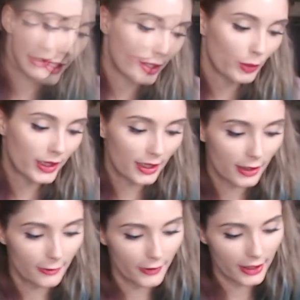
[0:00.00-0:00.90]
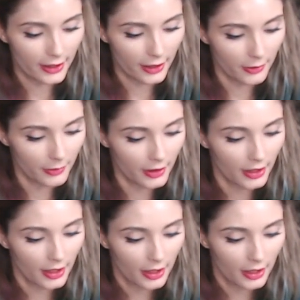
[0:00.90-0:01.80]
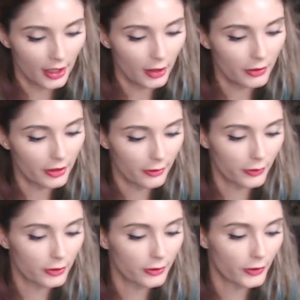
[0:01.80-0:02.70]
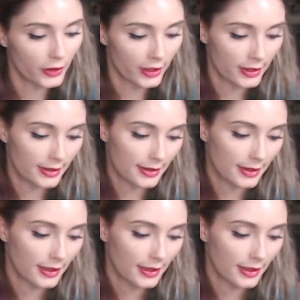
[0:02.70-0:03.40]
We cannot fight them, not with our full force.